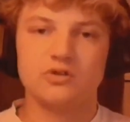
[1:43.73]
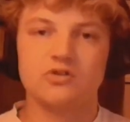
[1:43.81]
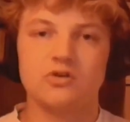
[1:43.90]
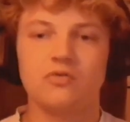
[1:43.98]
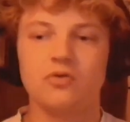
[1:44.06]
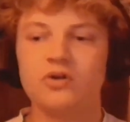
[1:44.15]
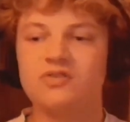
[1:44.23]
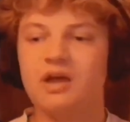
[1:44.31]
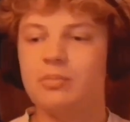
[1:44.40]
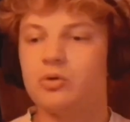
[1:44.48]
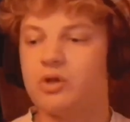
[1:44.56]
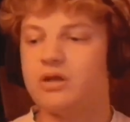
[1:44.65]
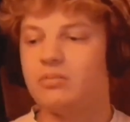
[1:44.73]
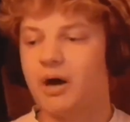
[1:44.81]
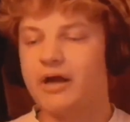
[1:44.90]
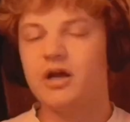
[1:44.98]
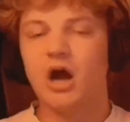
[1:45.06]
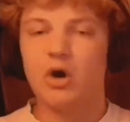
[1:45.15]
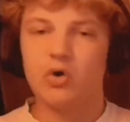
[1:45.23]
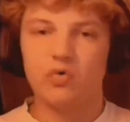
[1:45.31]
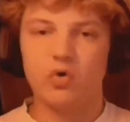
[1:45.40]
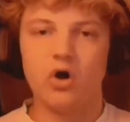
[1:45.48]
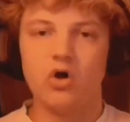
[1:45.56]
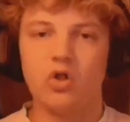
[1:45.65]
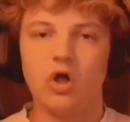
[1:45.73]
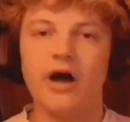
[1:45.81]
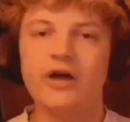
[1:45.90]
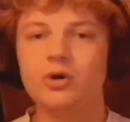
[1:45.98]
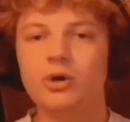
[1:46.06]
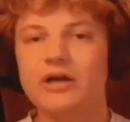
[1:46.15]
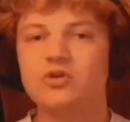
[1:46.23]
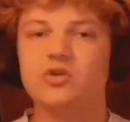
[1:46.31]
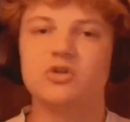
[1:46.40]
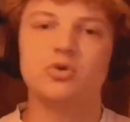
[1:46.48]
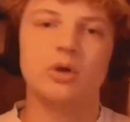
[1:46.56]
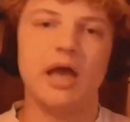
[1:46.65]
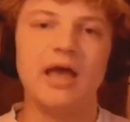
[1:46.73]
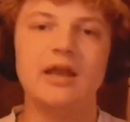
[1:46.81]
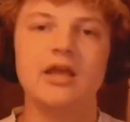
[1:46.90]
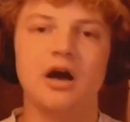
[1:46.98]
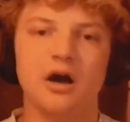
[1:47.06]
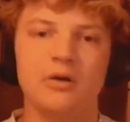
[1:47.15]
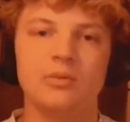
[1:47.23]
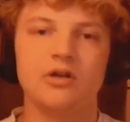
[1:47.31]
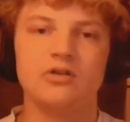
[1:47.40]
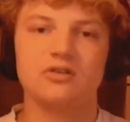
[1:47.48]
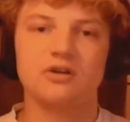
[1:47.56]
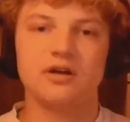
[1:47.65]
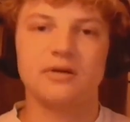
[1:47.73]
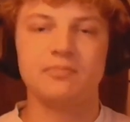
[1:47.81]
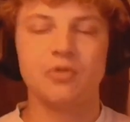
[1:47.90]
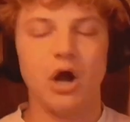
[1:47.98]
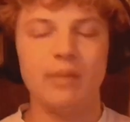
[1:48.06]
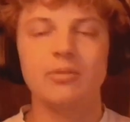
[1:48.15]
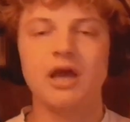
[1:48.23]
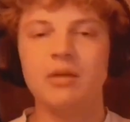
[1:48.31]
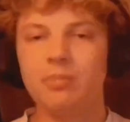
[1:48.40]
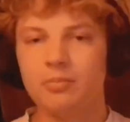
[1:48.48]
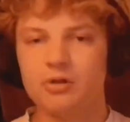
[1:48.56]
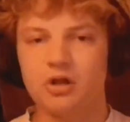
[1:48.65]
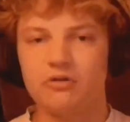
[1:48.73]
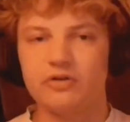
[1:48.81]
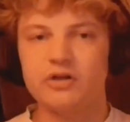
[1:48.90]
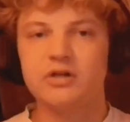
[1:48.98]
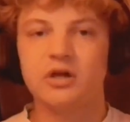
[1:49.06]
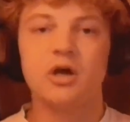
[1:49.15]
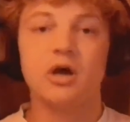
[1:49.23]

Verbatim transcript: So for example, in my current role, I don't actually do any hardware design. I'm capable of it.